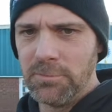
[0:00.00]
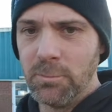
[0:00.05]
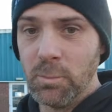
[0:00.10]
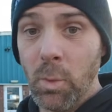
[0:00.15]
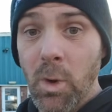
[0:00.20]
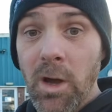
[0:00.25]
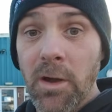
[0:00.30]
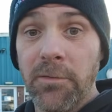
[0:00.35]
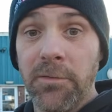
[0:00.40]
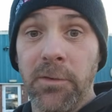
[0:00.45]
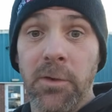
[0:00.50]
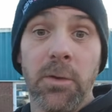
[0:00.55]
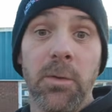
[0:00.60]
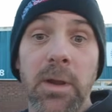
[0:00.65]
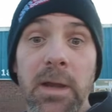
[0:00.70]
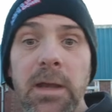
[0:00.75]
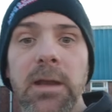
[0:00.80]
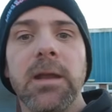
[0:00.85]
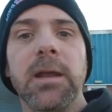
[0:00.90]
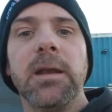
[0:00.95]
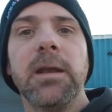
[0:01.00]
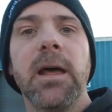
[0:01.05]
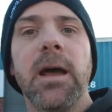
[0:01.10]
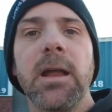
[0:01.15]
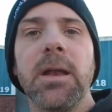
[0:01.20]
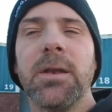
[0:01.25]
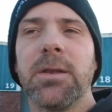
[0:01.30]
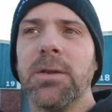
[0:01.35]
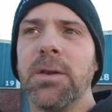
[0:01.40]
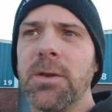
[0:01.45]
worth doing in that
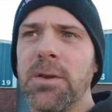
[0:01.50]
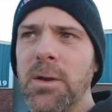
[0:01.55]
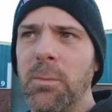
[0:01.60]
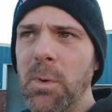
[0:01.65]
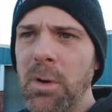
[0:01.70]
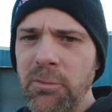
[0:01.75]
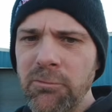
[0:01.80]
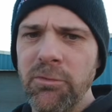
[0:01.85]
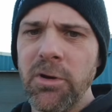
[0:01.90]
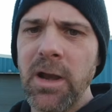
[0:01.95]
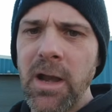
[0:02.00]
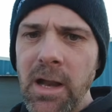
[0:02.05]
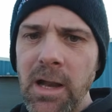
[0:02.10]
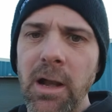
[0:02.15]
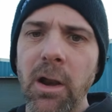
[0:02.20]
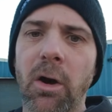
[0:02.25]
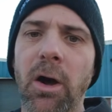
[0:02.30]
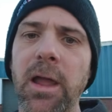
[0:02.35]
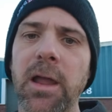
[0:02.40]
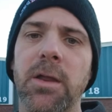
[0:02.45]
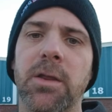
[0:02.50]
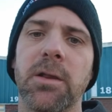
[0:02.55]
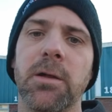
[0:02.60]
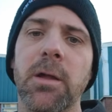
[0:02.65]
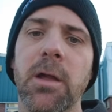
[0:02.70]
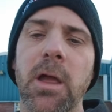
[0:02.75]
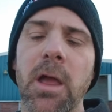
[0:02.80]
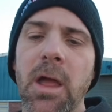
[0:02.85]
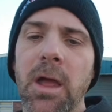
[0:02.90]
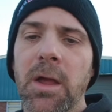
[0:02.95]
instance. So we'd really like to
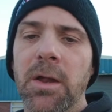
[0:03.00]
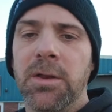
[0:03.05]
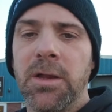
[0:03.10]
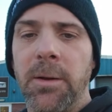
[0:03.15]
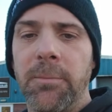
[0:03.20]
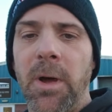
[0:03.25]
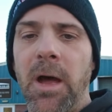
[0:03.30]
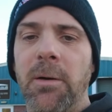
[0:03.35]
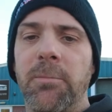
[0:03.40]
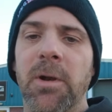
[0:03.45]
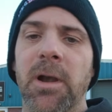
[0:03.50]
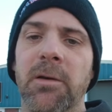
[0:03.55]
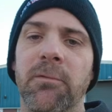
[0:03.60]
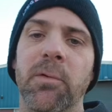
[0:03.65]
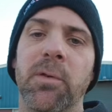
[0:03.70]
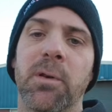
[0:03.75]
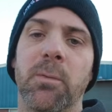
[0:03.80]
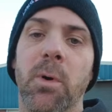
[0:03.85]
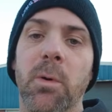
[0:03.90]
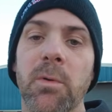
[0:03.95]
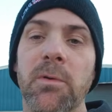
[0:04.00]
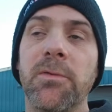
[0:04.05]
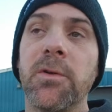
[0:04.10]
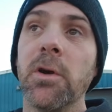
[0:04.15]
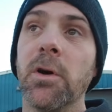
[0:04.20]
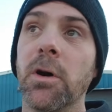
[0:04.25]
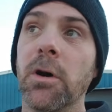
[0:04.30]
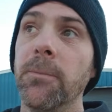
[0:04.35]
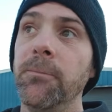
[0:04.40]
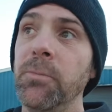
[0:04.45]
step it up a level. So what we've
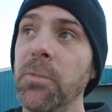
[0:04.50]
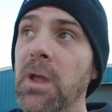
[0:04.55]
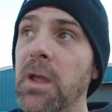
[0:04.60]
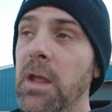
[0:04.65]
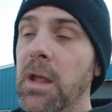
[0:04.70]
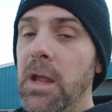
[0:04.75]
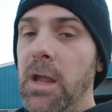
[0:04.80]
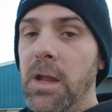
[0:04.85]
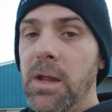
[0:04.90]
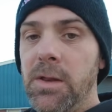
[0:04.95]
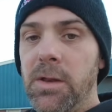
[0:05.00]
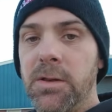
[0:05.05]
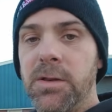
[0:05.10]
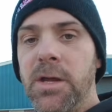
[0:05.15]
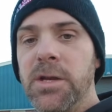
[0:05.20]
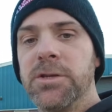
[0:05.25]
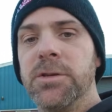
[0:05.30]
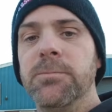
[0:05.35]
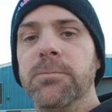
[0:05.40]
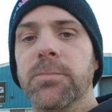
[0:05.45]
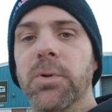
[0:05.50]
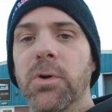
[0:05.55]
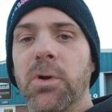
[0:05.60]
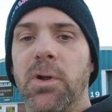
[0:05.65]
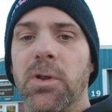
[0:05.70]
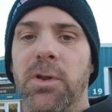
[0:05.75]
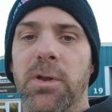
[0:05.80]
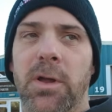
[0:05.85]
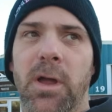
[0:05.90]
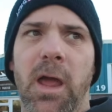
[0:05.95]
got is a session
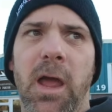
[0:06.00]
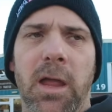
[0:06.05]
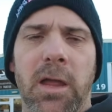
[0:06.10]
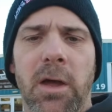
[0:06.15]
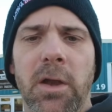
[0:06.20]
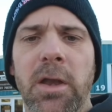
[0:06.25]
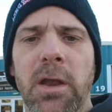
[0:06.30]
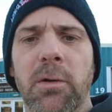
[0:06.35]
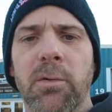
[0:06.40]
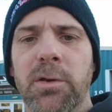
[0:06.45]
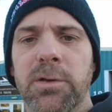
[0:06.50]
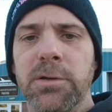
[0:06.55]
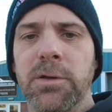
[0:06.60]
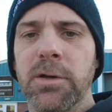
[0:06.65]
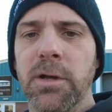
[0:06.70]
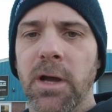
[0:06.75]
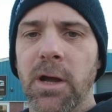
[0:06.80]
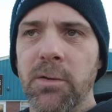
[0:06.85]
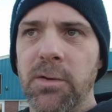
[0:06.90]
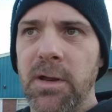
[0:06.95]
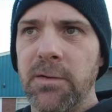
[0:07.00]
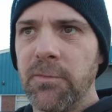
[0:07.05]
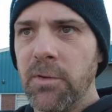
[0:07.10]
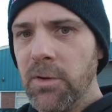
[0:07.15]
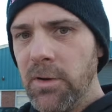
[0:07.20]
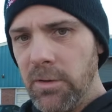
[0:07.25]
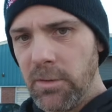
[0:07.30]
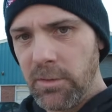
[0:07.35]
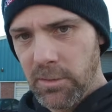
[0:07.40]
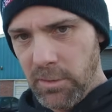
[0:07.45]
booked at Gun Hill Studios. They've
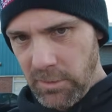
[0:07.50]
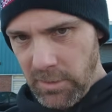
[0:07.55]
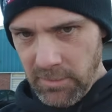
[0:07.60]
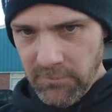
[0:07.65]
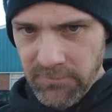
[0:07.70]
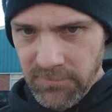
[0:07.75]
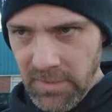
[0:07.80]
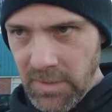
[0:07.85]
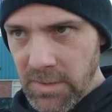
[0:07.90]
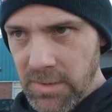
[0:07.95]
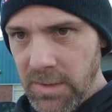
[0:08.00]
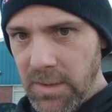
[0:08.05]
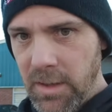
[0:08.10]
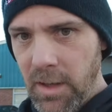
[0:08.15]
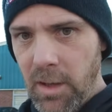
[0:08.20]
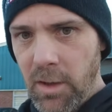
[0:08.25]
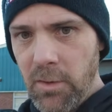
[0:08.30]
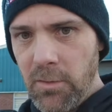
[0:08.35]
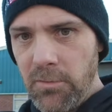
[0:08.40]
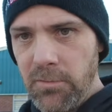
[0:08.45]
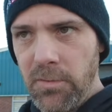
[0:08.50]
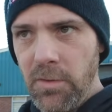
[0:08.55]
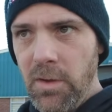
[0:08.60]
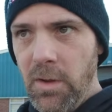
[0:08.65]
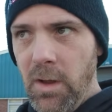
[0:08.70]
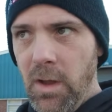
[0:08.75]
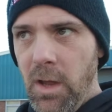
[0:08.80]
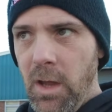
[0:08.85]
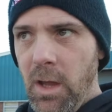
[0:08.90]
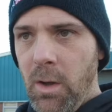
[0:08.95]
got Infinity Cove.
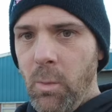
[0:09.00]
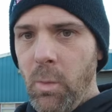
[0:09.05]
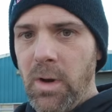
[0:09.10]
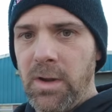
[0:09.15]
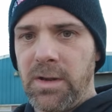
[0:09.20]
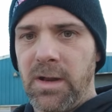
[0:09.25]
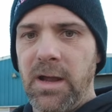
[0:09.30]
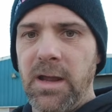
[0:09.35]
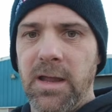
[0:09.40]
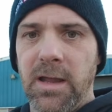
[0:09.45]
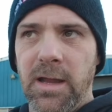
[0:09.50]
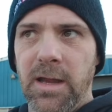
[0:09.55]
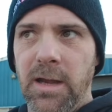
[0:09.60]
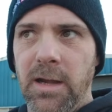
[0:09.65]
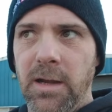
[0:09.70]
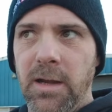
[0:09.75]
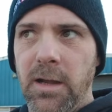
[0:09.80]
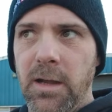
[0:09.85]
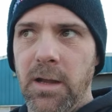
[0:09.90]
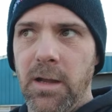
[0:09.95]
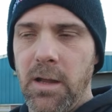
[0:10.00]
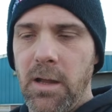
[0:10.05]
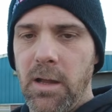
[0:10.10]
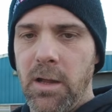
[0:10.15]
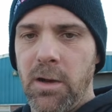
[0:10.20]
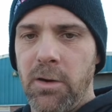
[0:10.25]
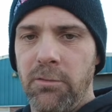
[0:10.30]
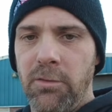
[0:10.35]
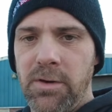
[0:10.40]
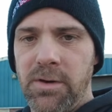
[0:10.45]
We're taking
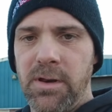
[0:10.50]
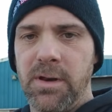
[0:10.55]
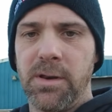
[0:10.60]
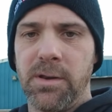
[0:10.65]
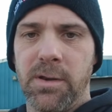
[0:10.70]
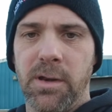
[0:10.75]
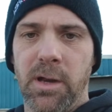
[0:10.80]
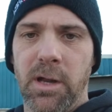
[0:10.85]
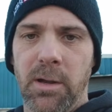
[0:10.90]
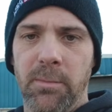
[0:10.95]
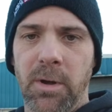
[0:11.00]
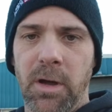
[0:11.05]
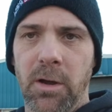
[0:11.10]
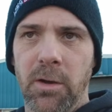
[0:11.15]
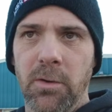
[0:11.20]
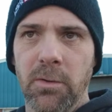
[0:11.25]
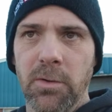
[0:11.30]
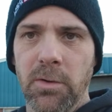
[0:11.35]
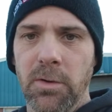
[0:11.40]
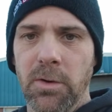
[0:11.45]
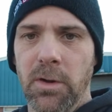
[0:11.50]
Chris's Turbo,